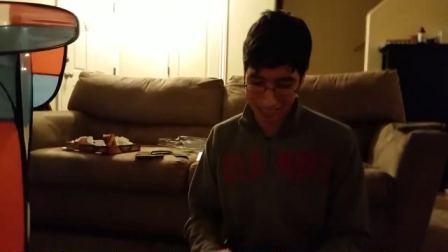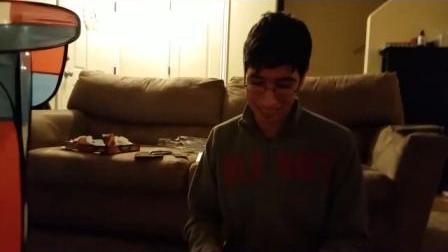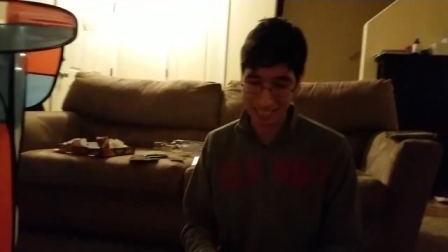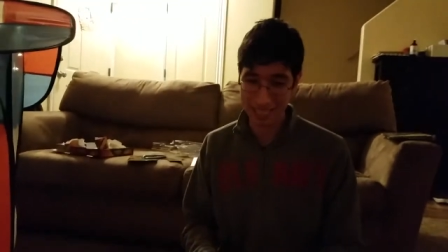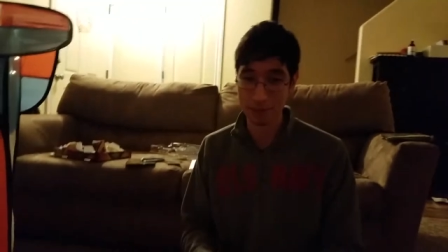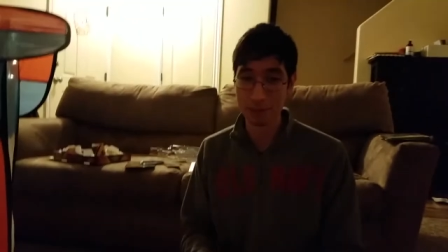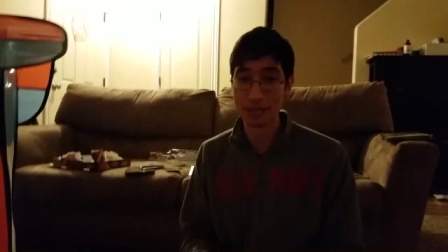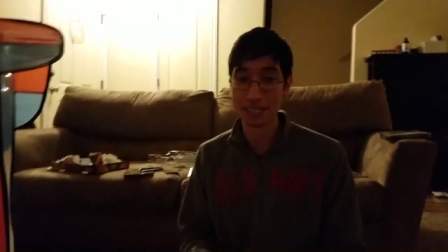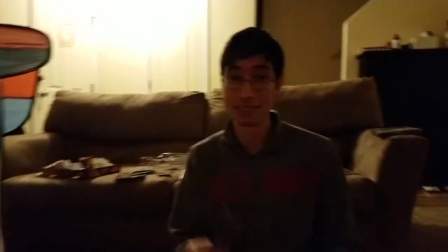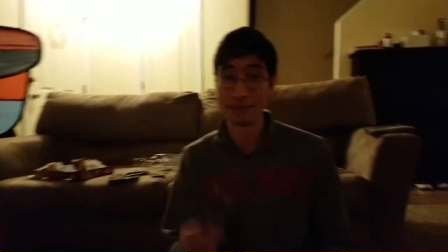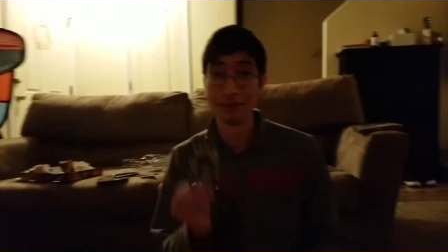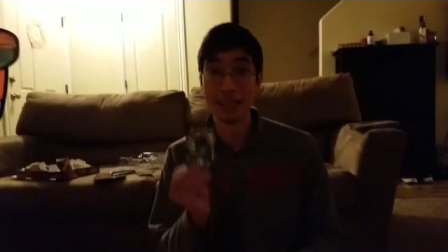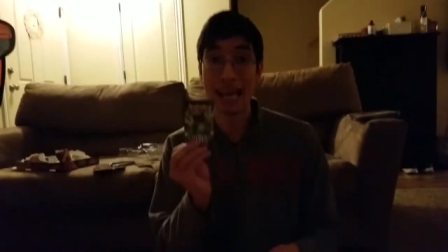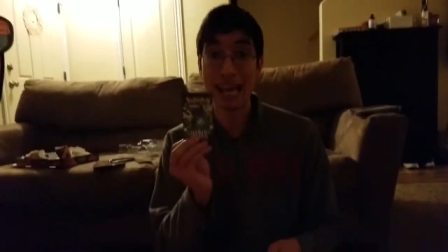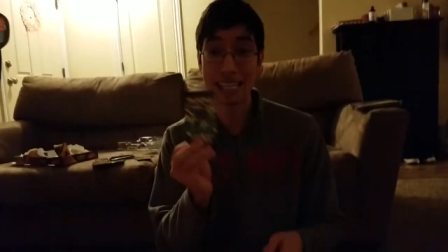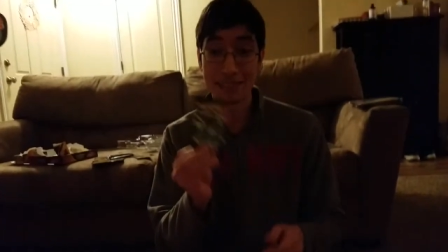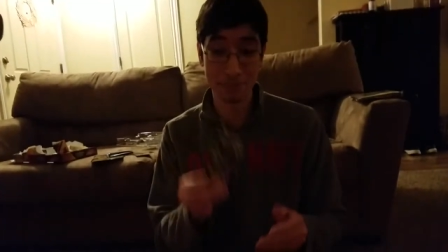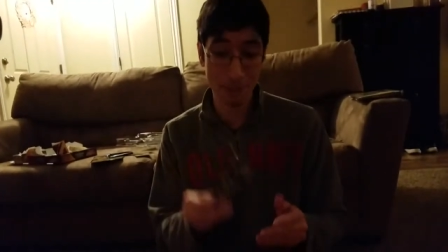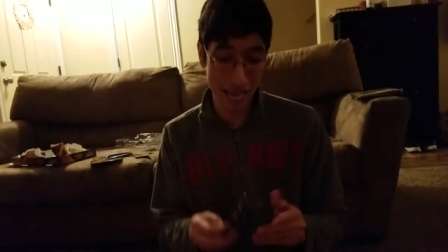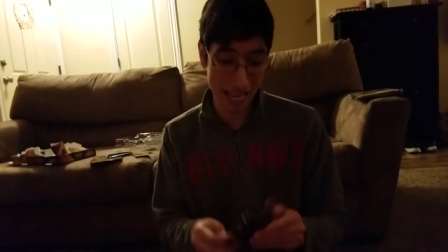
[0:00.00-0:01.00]
Can we get some
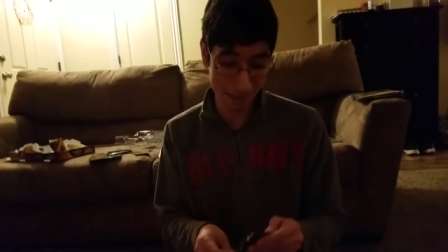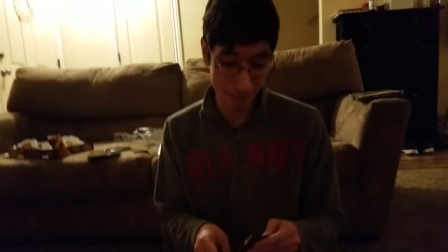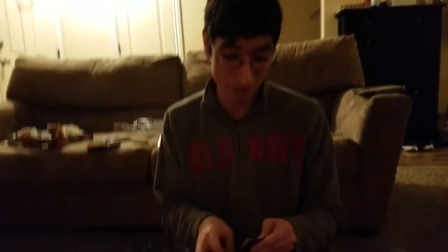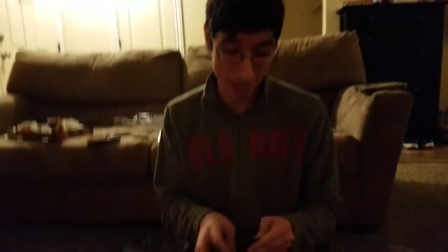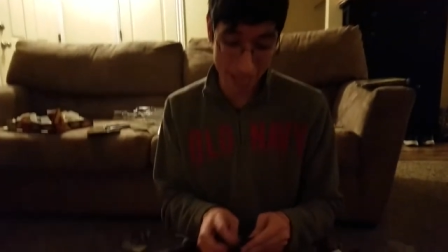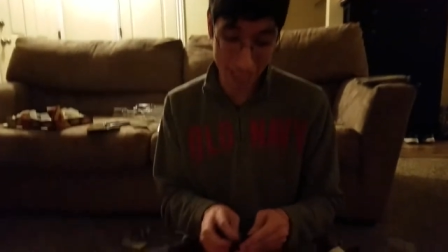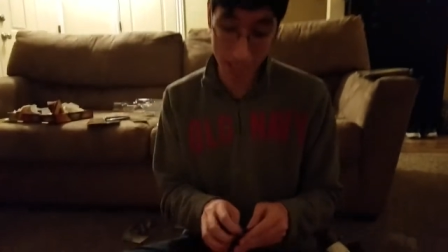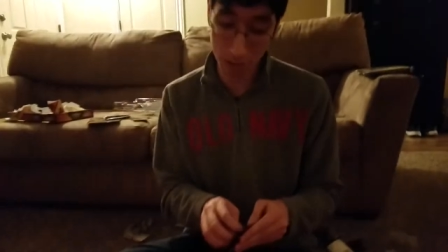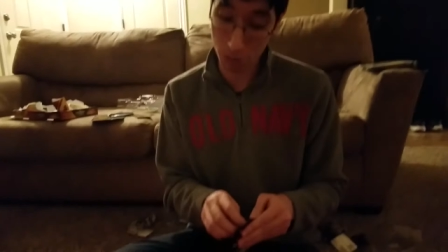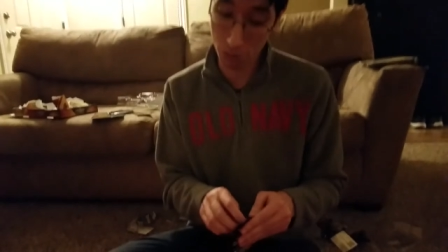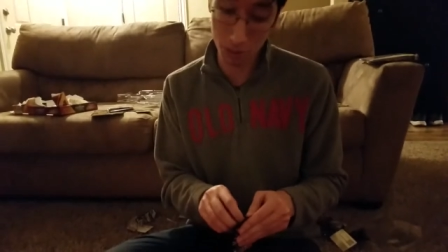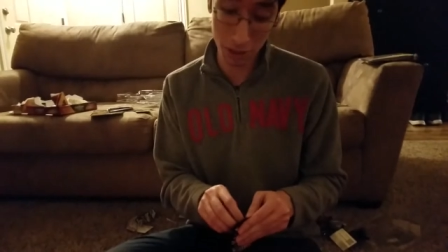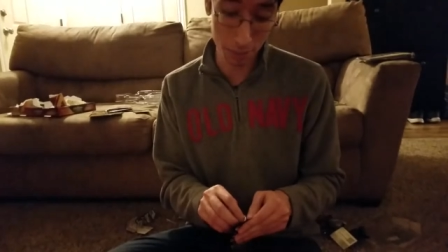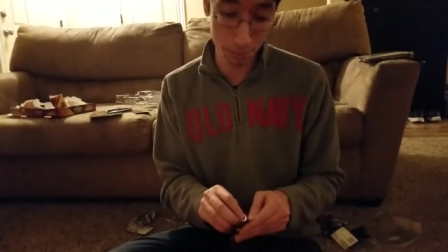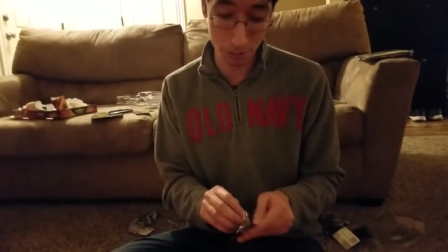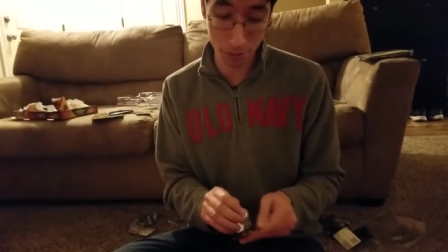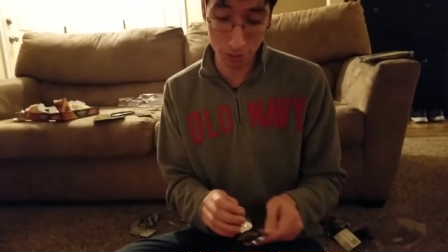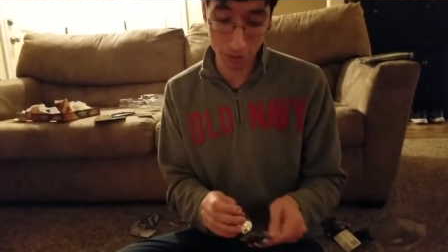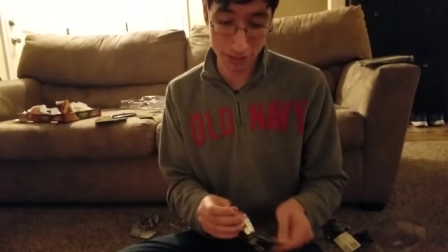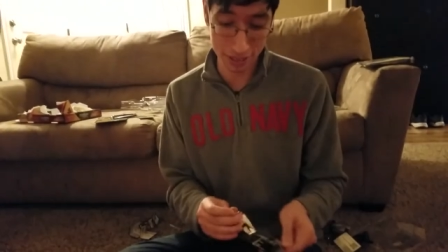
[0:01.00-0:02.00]
last pack magic? We really pulled